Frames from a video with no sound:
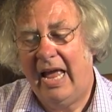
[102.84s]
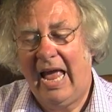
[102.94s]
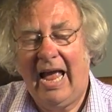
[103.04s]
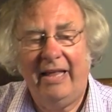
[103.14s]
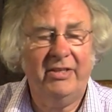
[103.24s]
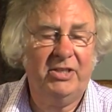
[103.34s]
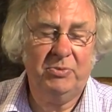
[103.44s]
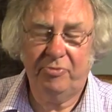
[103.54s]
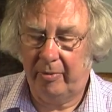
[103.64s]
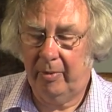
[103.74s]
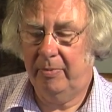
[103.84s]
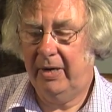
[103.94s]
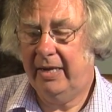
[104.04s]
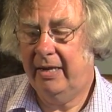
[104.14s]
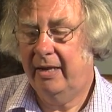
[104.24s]
had. This is
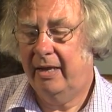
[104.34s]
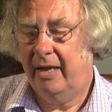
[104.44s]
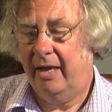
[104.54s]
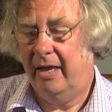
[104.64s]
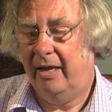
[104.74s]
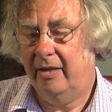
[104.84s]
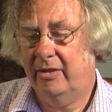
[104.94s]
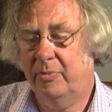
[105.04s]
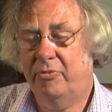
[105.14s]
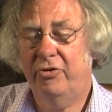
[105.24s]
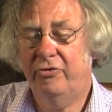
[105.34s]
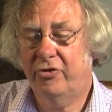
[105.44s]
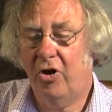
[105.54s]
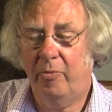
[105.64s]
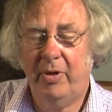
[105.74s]
probably uh, the proof copy